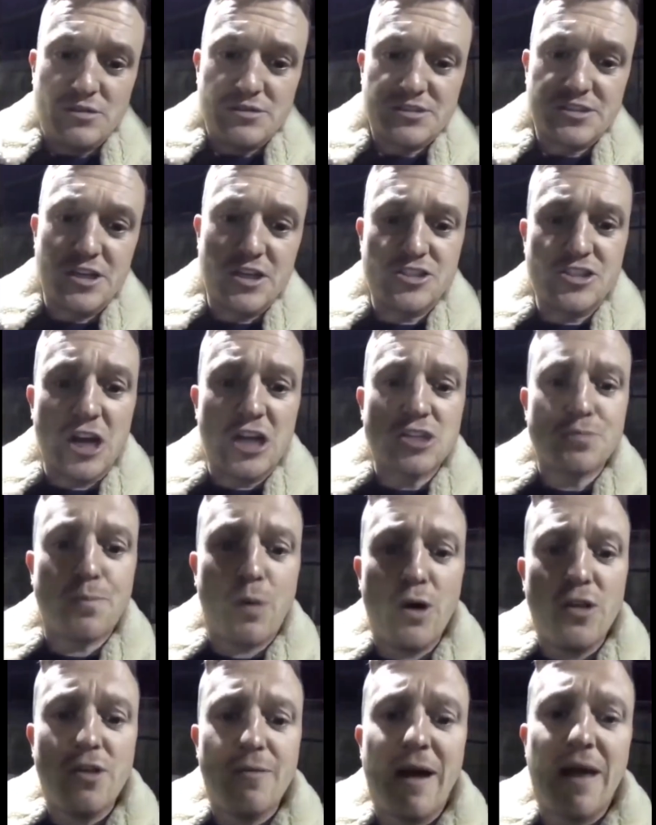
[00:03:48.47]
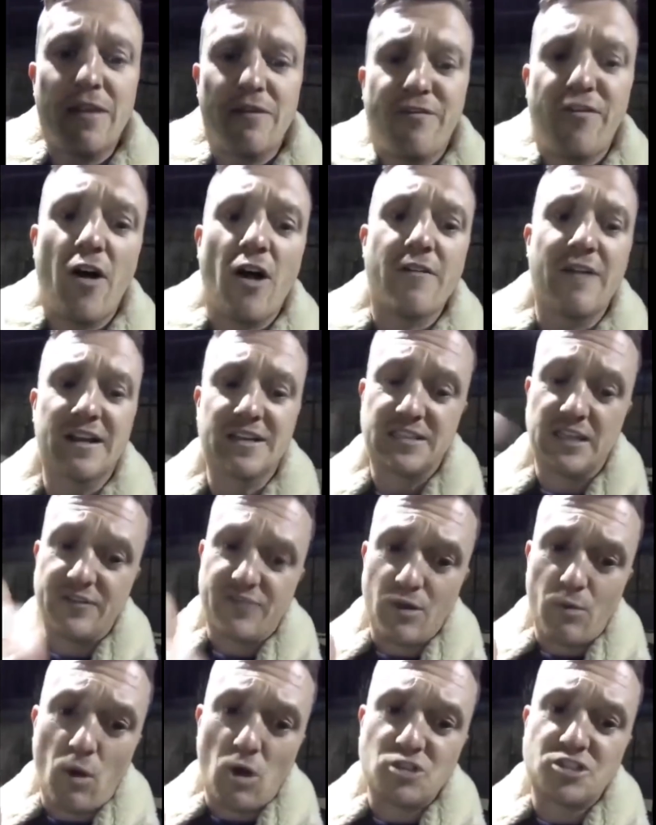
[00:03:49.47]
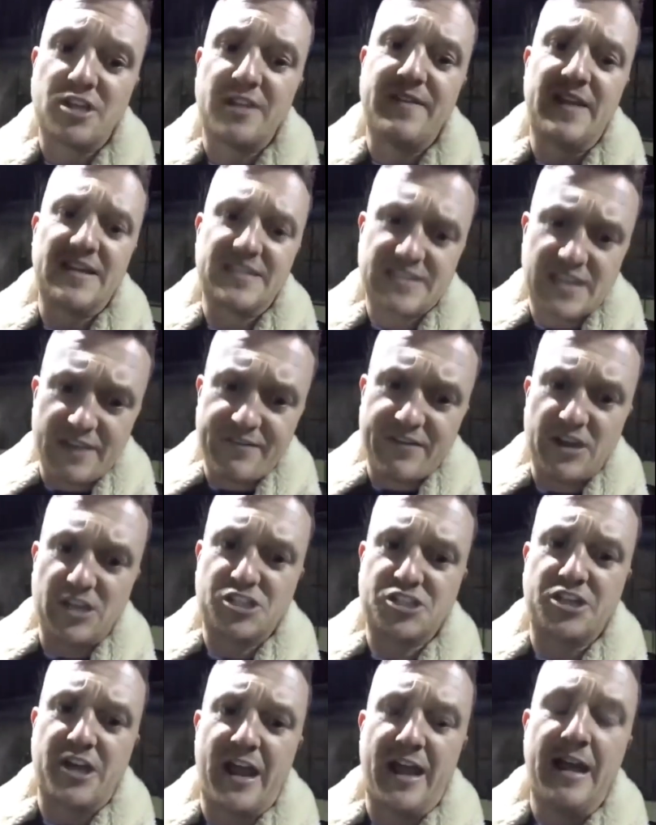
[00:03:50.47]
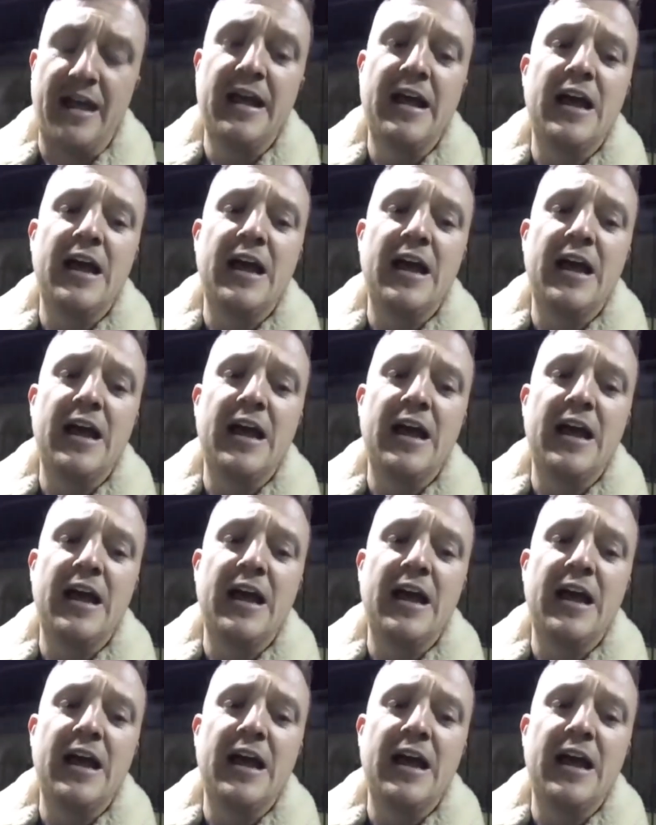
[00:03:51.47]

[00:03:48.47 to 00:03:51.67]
so the judge put them out the fire exit. If you're watching this, give it a share.